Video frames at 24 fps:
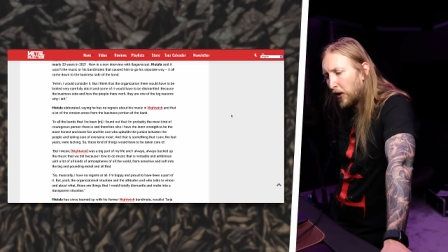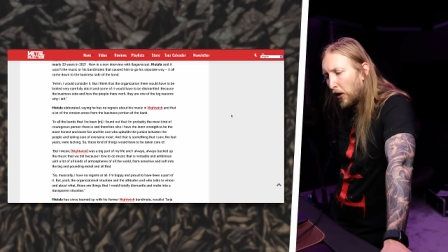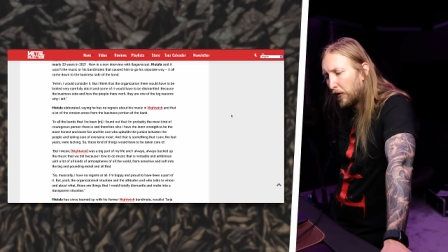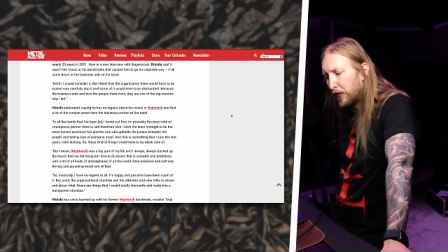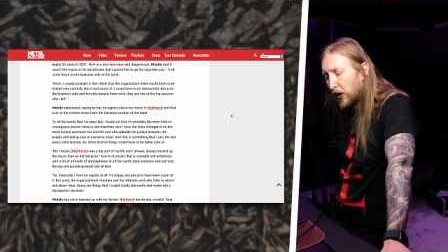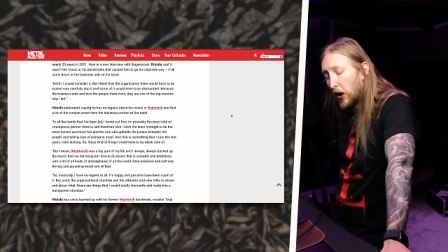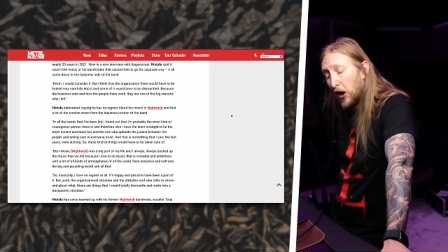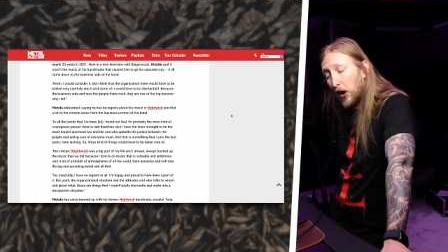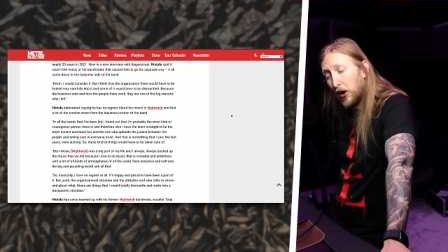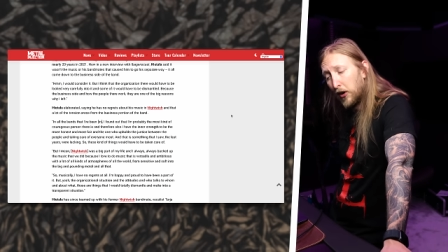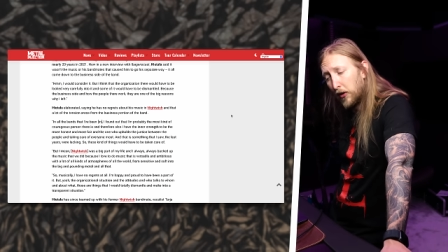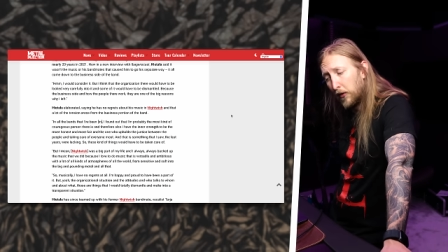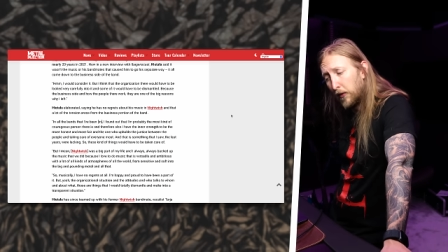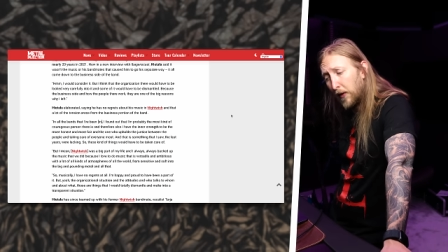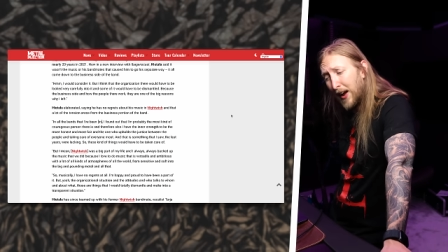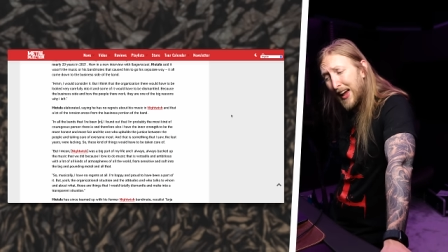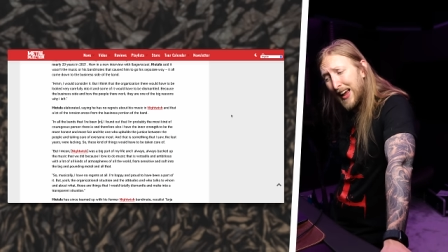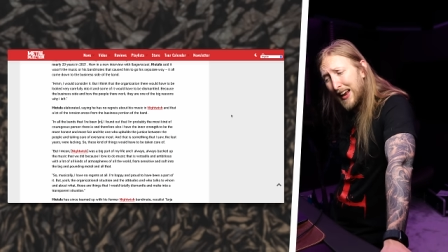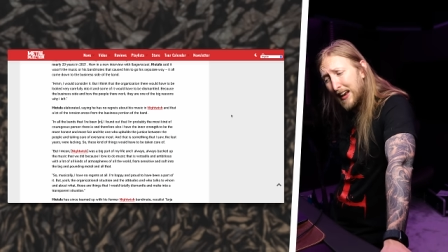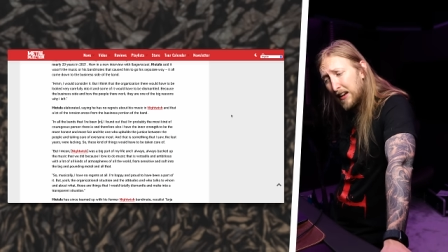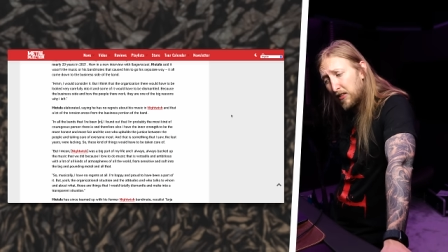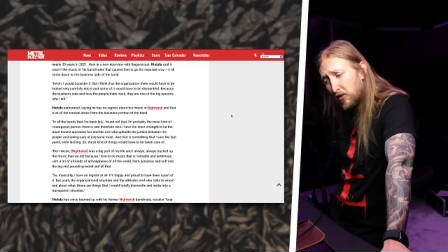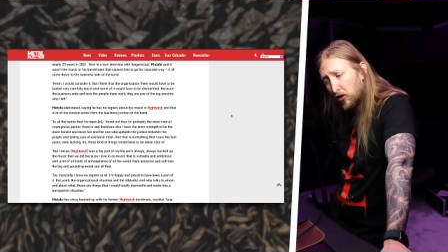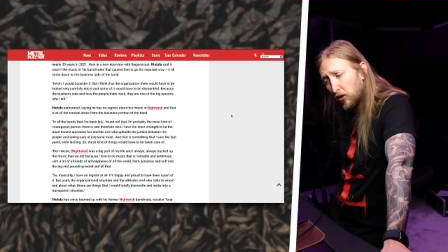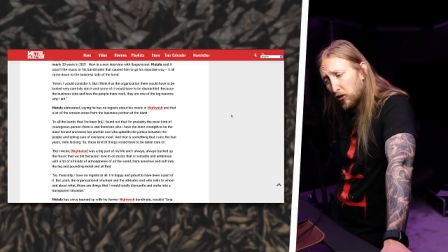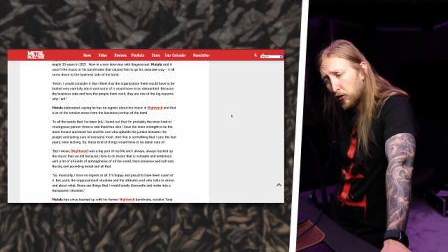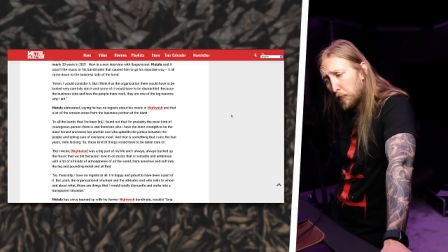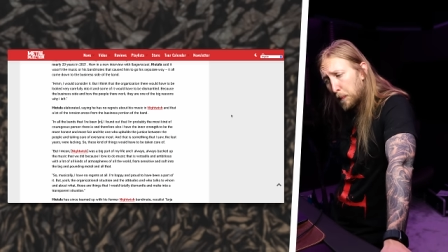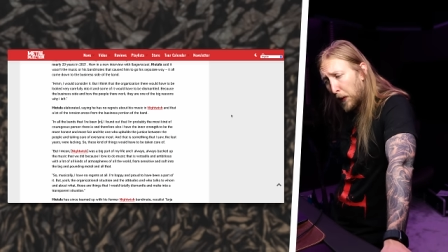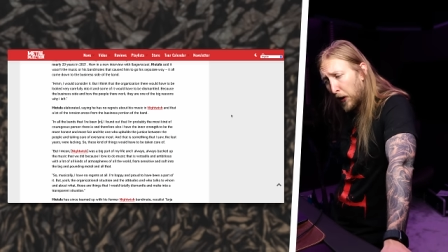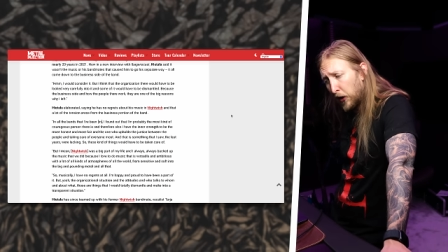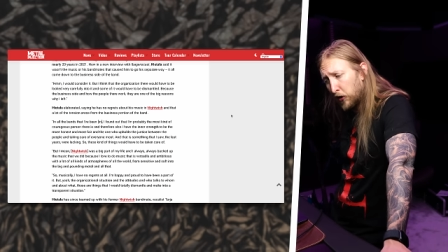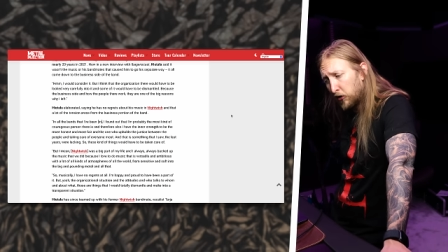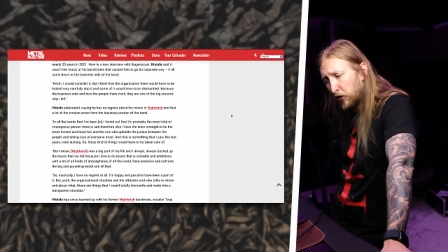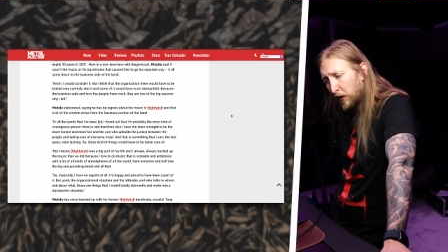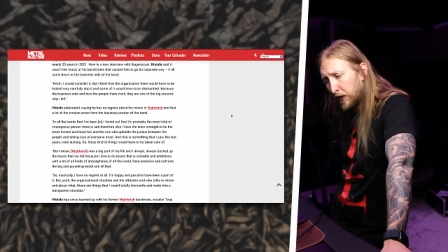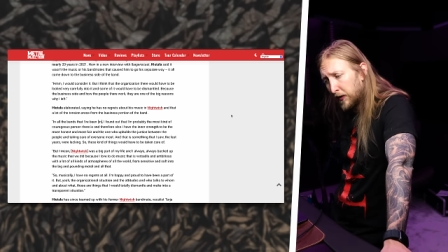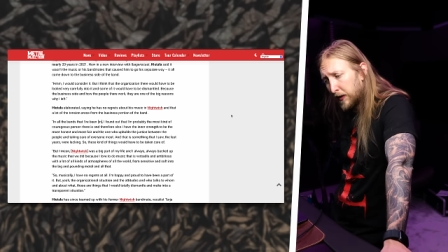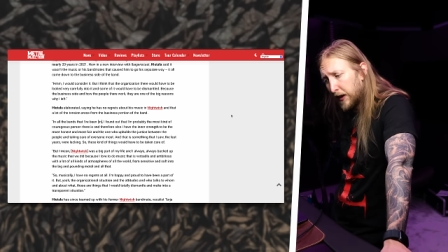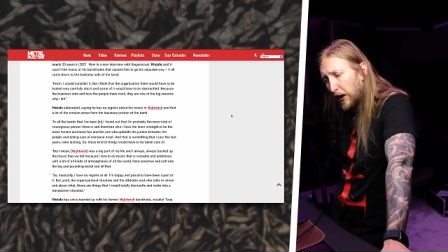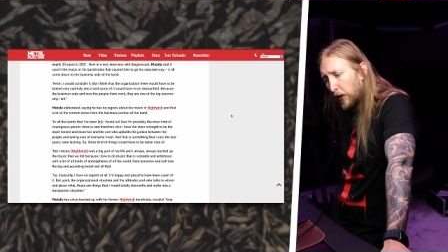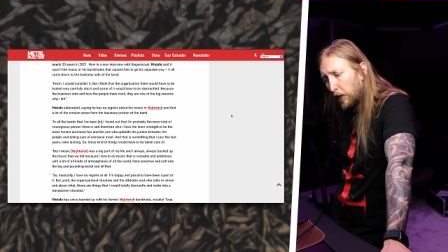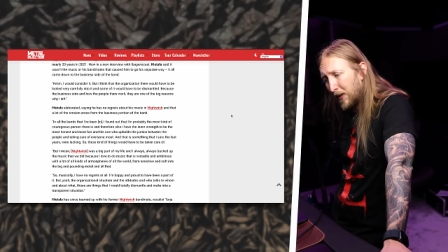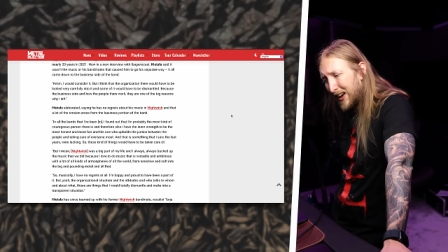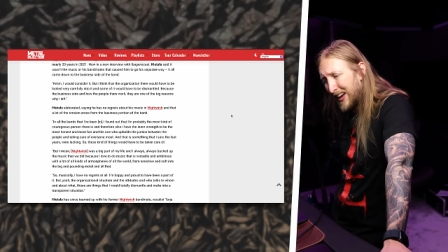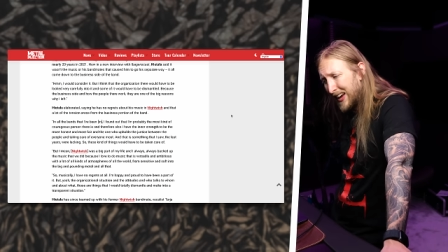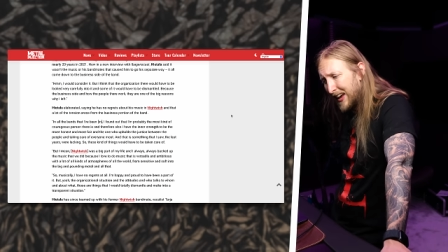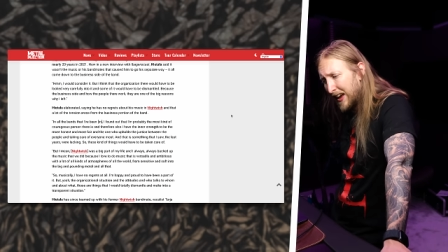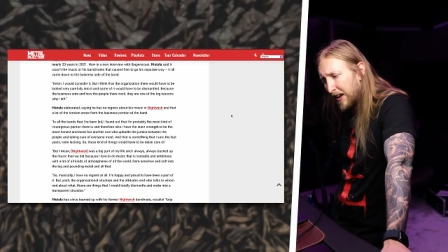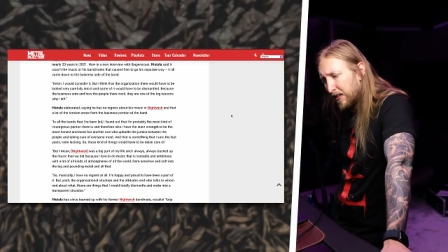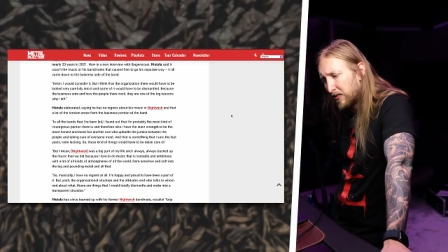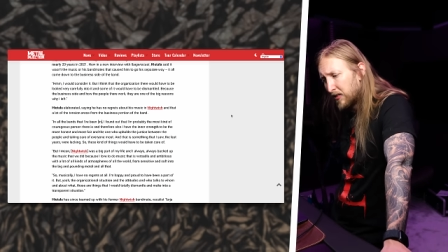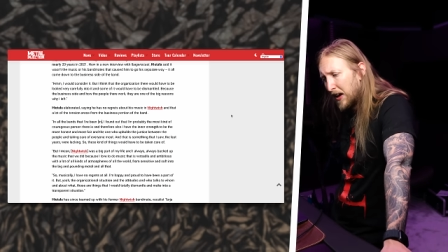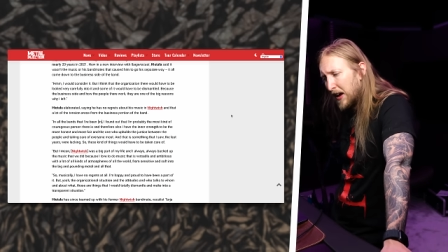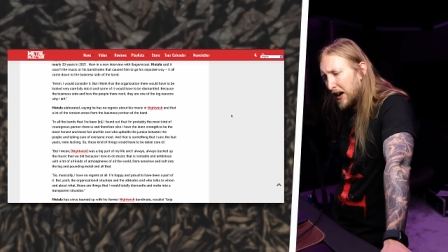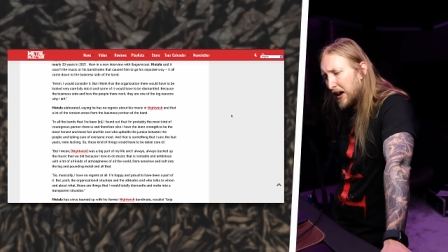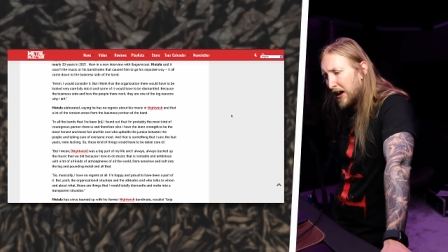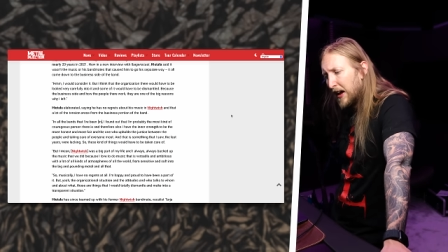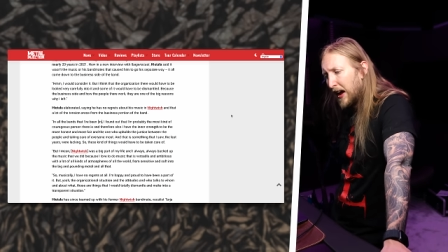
of courageous person there is,